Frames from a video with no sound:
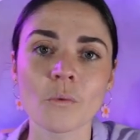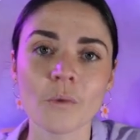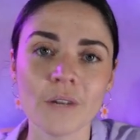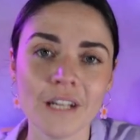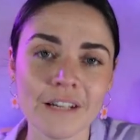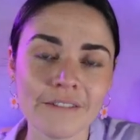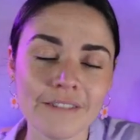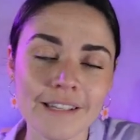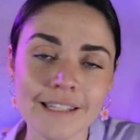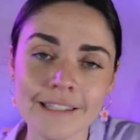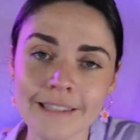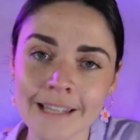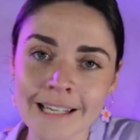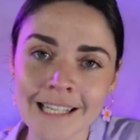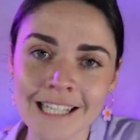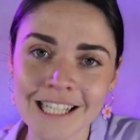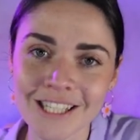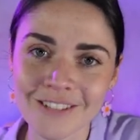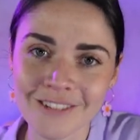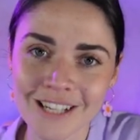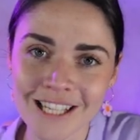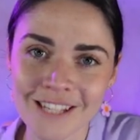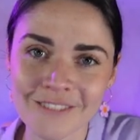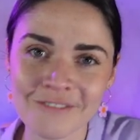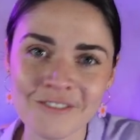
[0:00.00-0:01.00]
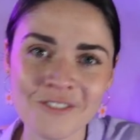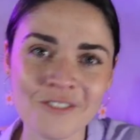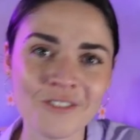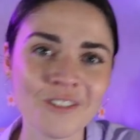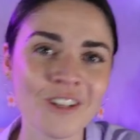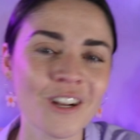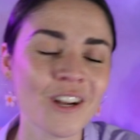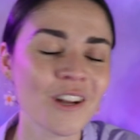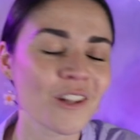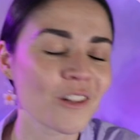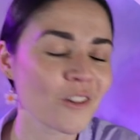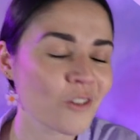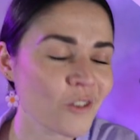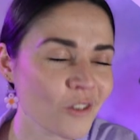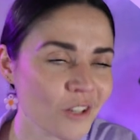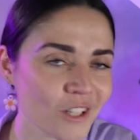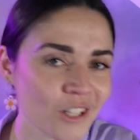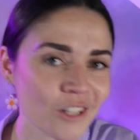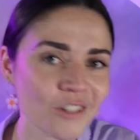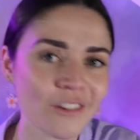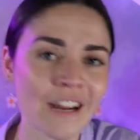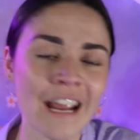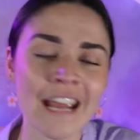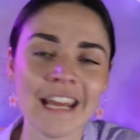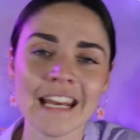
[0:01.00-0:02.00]
Whatever's least stressful,
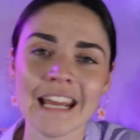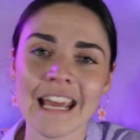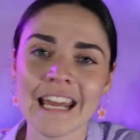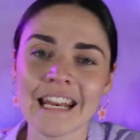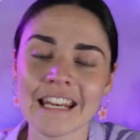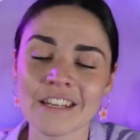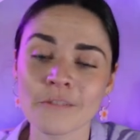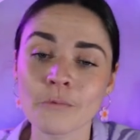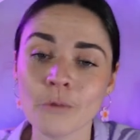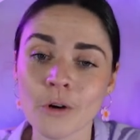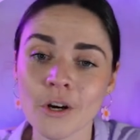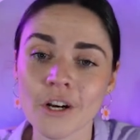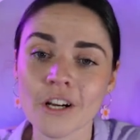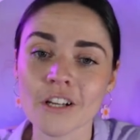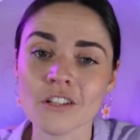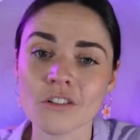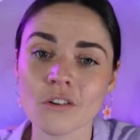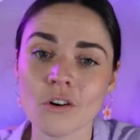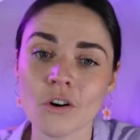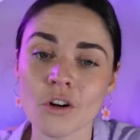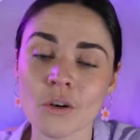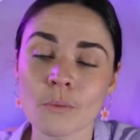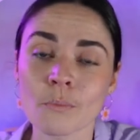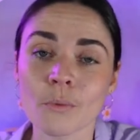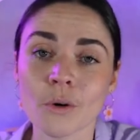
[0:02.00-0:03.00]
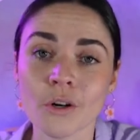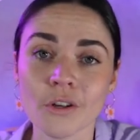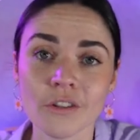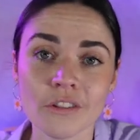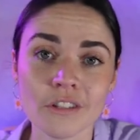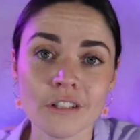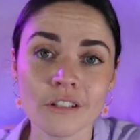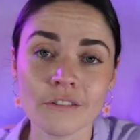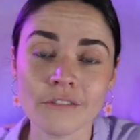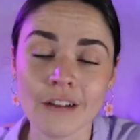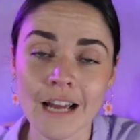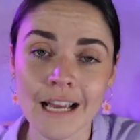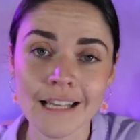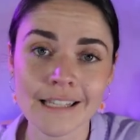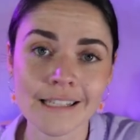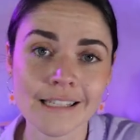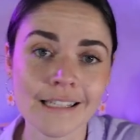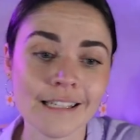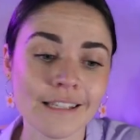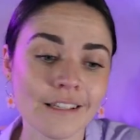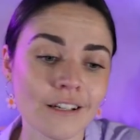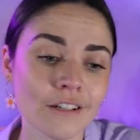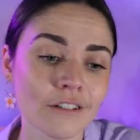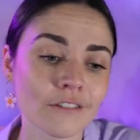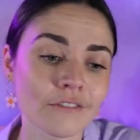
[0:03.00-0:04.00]
looks great, and works on both
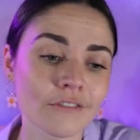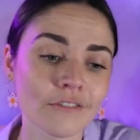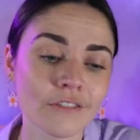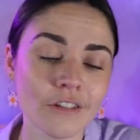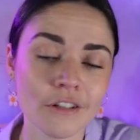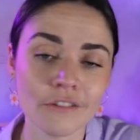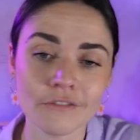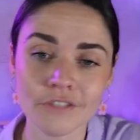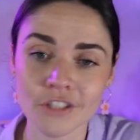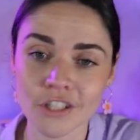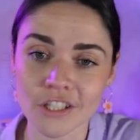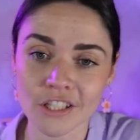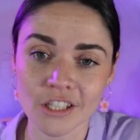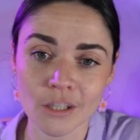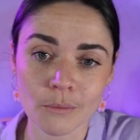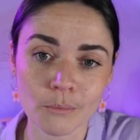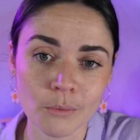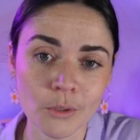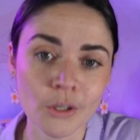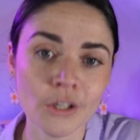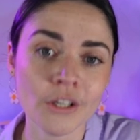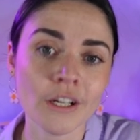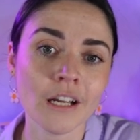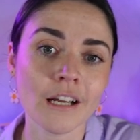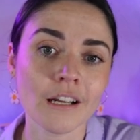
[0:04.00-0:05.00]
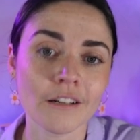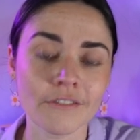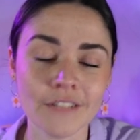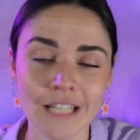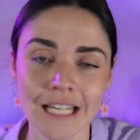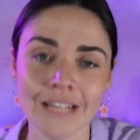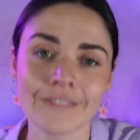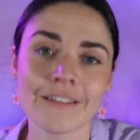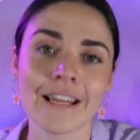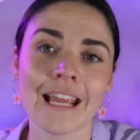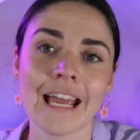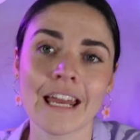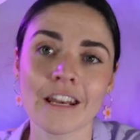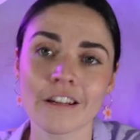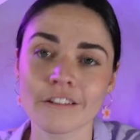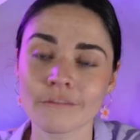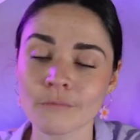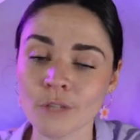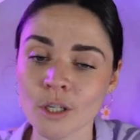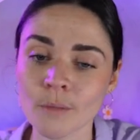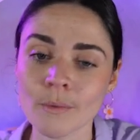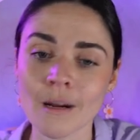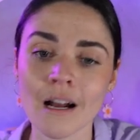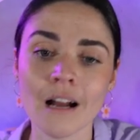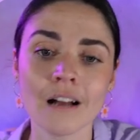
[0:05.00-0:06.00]
devices of just computer, of TV, and
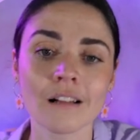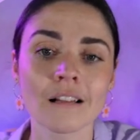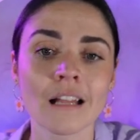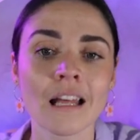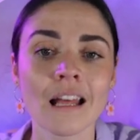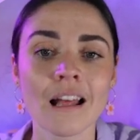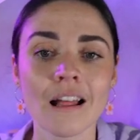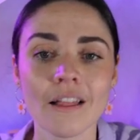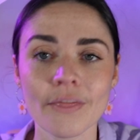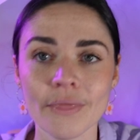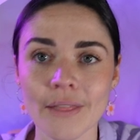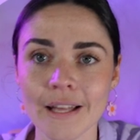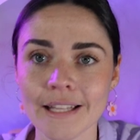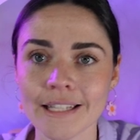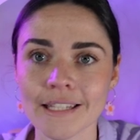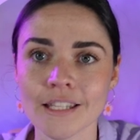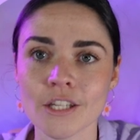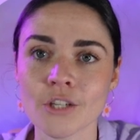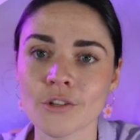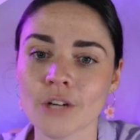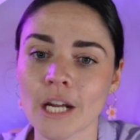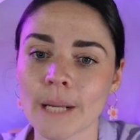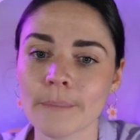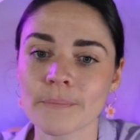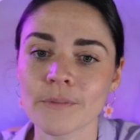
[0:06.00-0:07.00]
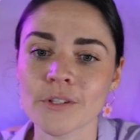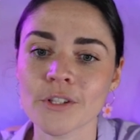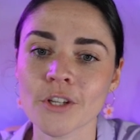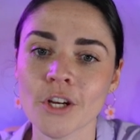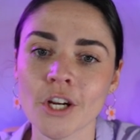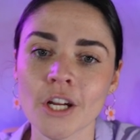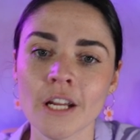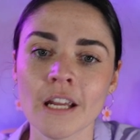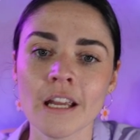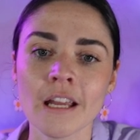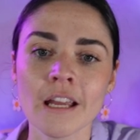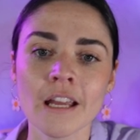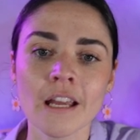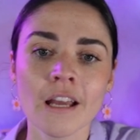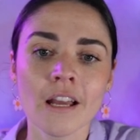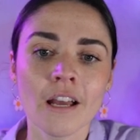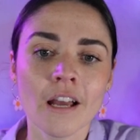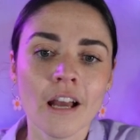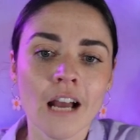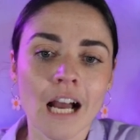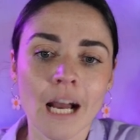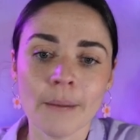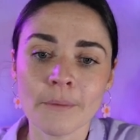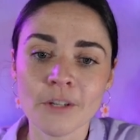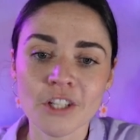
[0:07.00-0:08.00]
of mobile, that's the dream. So
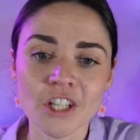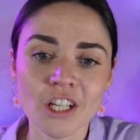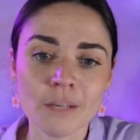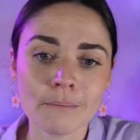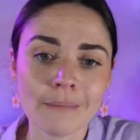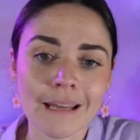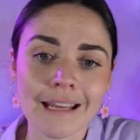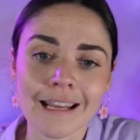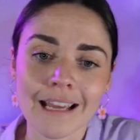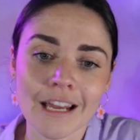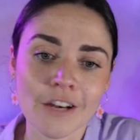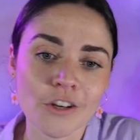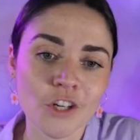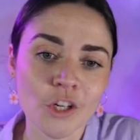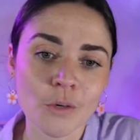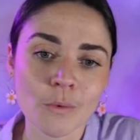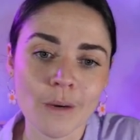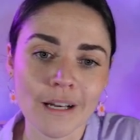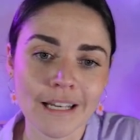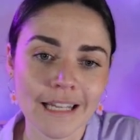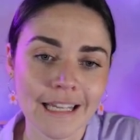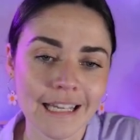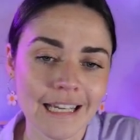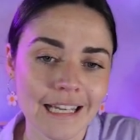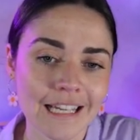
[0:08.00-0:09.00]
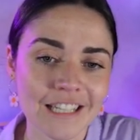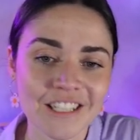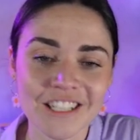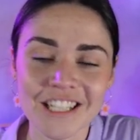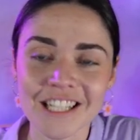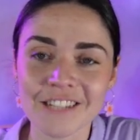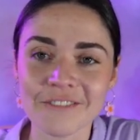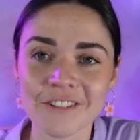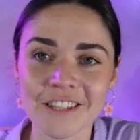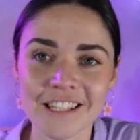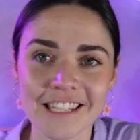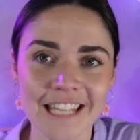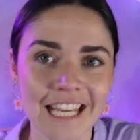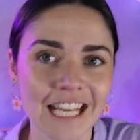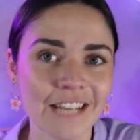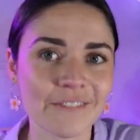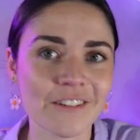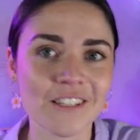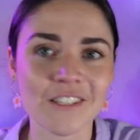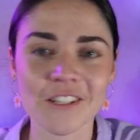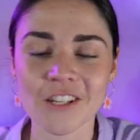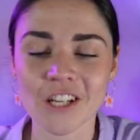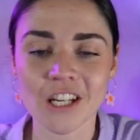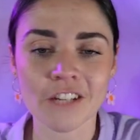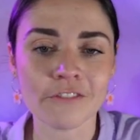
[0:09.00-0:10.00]
I'm just going to make a new one here just for the sake
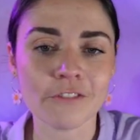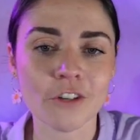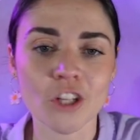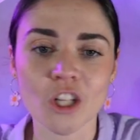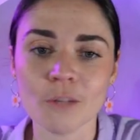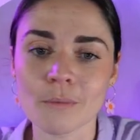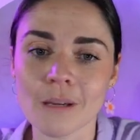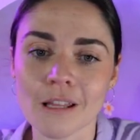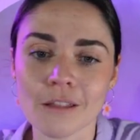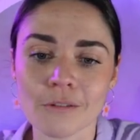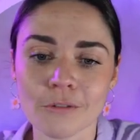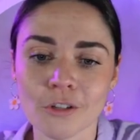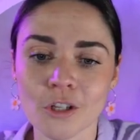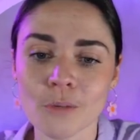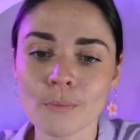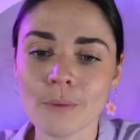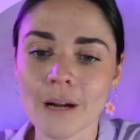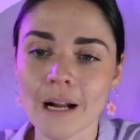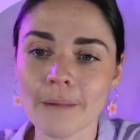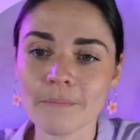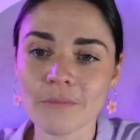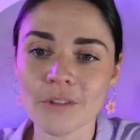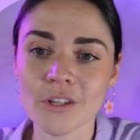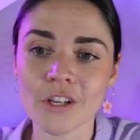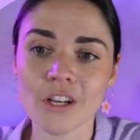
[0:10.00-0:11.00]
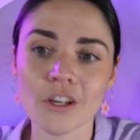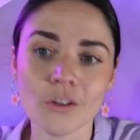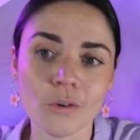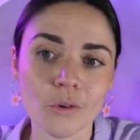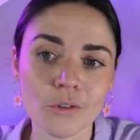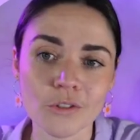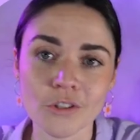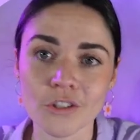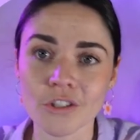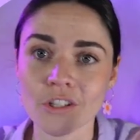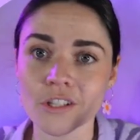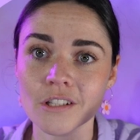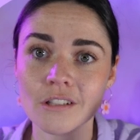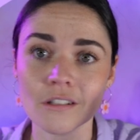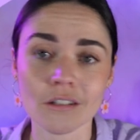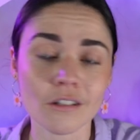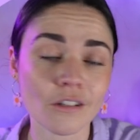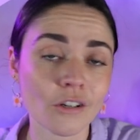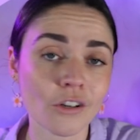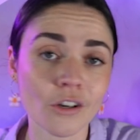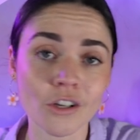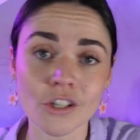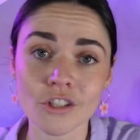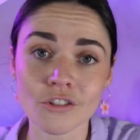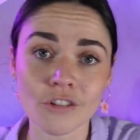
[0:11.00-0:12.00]
of it so you can follow me through, but you can also
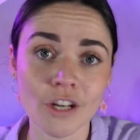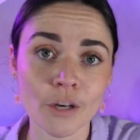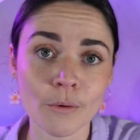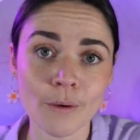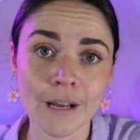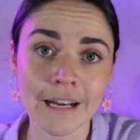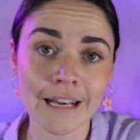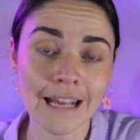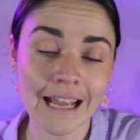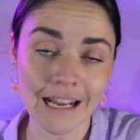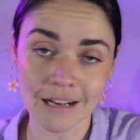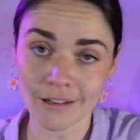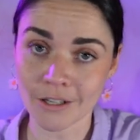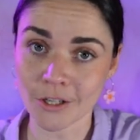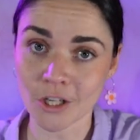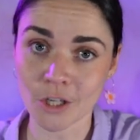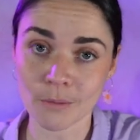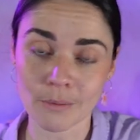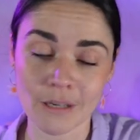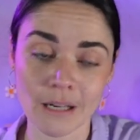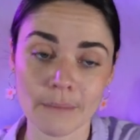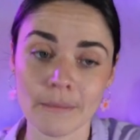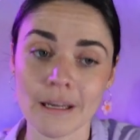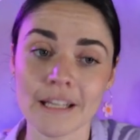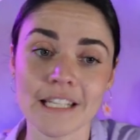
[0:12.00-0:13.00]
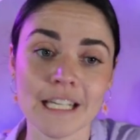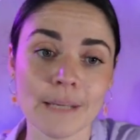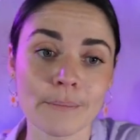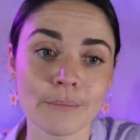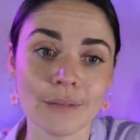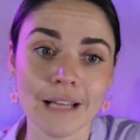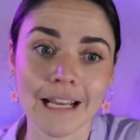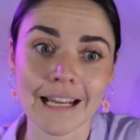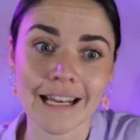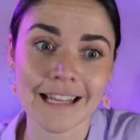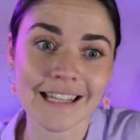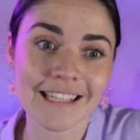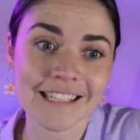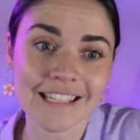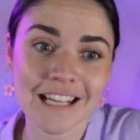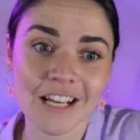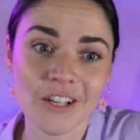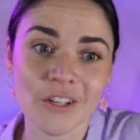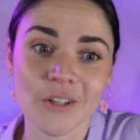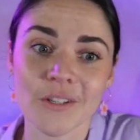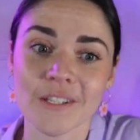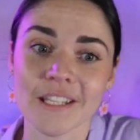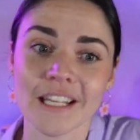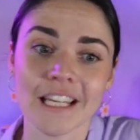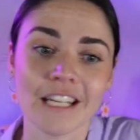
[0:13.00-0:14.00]
just go straight away now and open up that template and
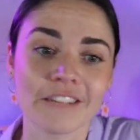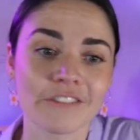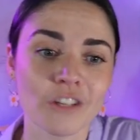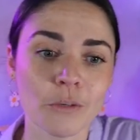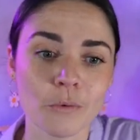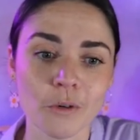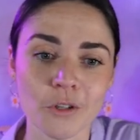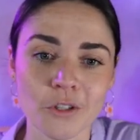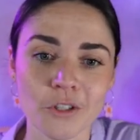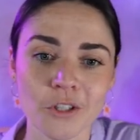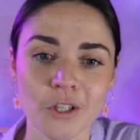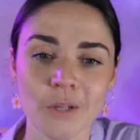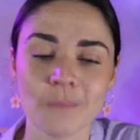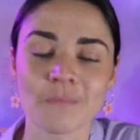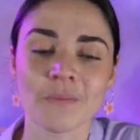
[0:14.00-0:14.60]
start using it if you want to.